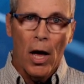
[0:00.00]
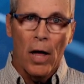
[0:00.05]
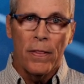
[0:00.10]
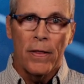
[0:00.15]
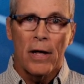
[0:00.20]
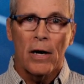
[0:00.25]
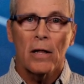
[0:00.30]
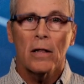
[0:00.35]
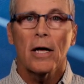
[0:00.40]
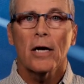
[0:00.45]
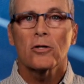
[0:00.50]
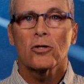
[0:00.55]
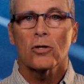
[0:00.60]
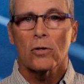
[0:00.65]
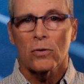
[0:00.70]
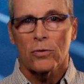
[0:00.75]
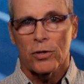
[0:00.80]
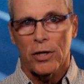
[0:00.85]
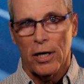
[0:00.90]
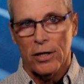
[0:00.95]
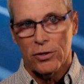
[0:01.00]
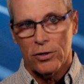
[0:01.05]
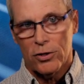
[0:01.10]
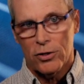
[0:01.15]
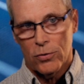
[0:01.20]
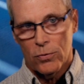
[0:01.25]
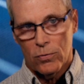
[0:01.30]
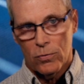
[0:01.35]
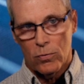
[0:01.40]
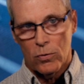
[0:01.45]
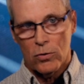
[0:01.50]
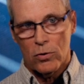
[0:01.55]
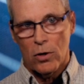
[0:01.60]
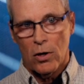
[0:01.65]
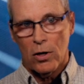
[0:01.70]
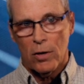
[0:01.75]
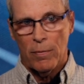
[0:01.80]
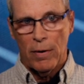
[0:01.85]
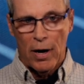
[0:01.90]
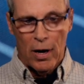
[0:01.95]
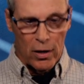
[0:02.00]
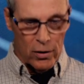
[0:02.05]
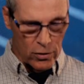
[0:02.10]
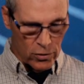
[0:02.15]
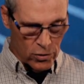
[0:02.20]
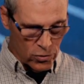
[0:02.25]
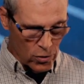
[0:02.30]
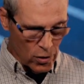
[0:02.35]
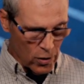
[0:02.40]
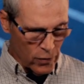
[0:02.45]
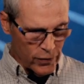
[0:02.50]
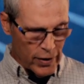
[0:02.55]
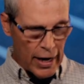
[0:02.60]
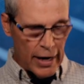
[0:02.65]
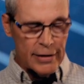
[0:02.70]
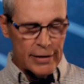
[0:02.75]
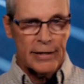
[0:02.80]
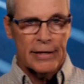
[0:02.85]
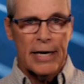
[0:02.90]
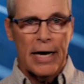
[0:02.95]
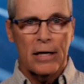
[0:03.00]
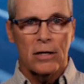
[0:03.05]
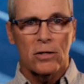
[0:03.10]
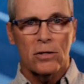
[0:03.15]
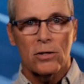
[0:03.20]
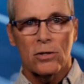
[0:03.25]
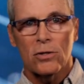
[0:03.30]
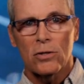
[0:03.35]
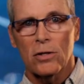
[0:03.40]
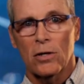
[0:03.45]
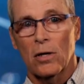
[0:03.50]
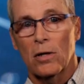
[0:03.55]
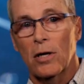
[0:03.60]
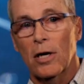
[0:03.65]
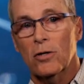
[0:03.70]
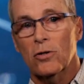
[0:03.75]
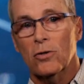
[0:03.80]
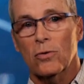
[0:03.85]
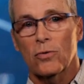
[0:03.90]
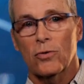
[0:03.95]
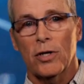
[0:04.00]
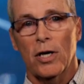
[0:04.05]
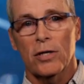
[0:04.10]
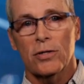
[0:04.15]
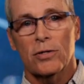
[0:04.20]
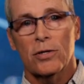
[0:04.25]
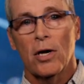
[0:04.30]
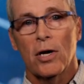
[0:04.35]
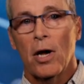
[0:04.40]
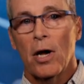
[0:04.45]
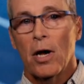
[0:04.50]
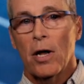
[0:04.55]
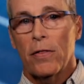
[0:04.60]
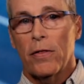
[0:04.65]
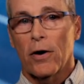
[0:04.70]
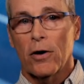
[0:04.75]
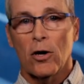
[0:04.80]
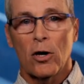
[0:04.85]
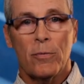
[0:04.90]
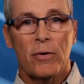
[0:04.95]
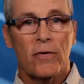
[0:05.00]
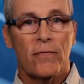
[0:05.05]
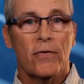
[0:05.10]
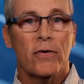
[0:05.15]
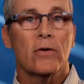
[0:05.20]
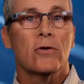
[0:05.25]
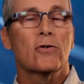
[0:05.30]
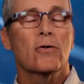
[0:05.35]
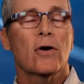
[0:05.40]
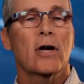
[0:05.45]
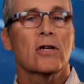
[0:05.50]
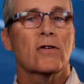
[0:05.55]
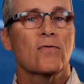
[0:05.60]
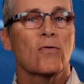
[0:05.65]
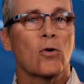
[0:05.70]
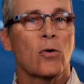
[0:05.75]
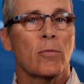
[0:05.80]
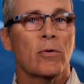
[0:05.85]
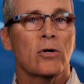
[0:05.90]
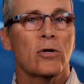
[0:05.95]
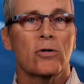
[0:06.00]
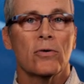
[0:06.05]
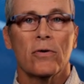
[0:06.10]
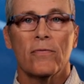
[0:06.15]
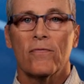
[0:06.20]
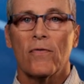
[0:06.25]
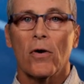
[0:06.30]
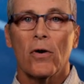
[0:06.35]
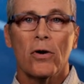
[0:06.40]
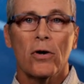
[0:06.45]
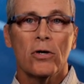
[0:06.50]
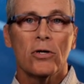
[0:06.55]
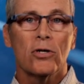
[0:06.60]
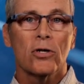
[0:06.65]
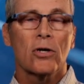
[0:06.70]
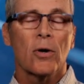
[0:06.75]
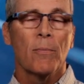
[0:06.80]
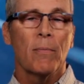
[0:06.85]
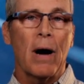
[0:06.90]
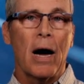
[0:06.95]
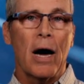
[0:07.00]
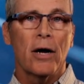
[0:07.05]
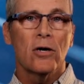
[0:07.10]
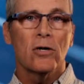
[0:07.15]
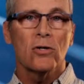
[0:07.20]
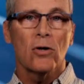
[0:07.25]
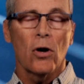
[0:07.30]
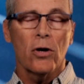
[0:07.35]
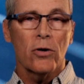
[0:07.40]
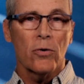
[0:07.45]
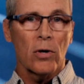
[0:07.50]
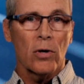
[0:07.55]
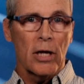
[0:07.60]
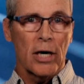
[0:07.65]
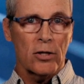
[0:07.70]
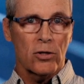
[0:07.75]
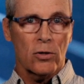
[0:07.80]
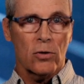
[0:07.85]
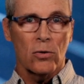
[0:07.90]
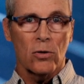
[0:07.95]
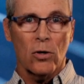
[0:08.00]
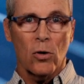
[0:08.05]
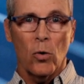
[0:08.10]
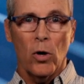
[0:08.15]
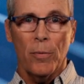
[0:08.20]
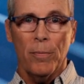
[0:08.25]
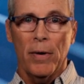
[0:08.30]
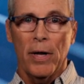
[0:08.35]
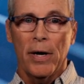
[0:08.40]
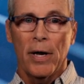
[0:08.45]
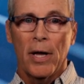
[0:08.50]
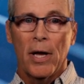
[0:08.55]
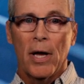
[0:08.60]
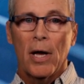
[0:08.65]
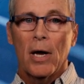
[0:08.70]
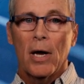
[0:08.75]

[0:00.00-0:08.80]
And then electrical tests. We'll talk about dissolved gas analysis and electrical tests. They're going to be for your transformers, your inverters, your combiners, all your electrical equipment.